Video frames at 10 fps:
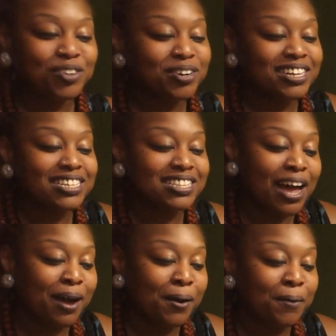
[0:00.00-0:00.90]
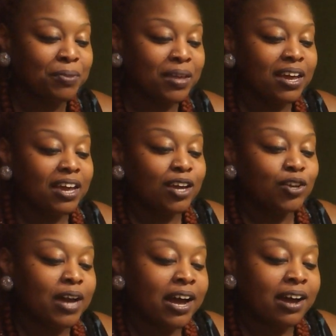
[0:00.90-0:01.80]
during this time,
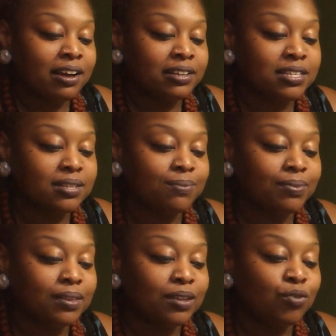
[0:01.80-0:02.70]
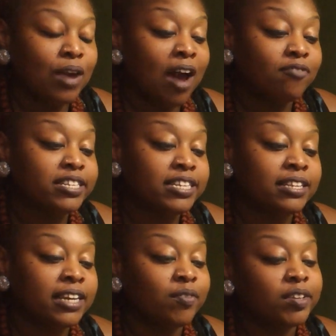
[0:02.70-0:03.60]
you guys, you have to
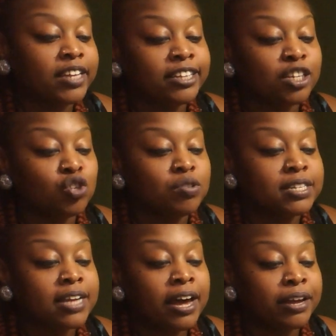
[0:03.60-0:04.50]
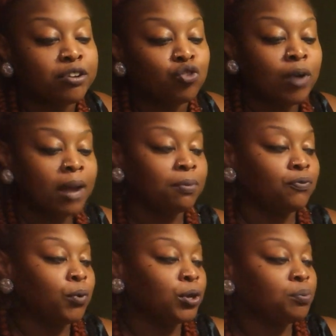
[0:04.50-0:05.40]
see that everything that you desire is right
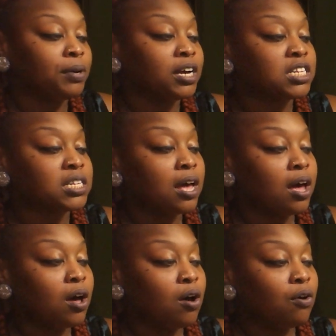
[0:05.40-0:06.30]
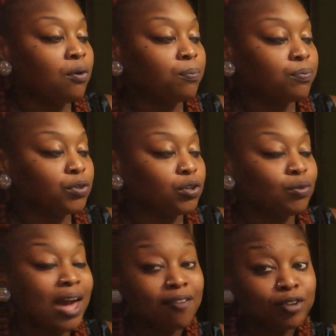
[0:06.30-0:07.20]
before you because
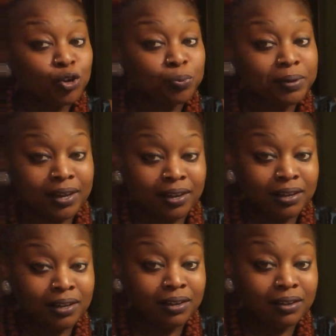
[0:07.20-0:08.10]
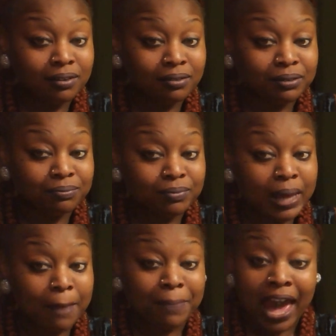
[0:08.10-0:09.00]
you have a new beginning,
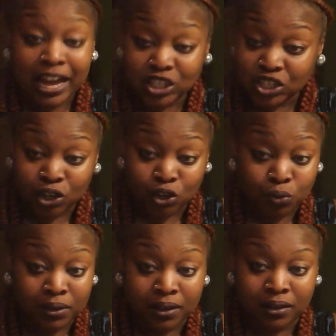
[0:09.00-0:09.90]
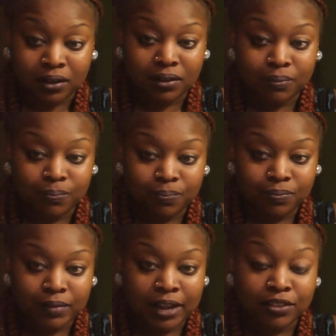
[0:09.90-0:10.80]
passionate new beginning,
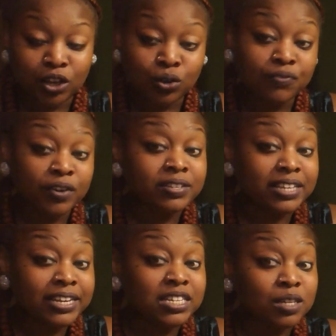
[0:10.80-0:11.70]
and the universe is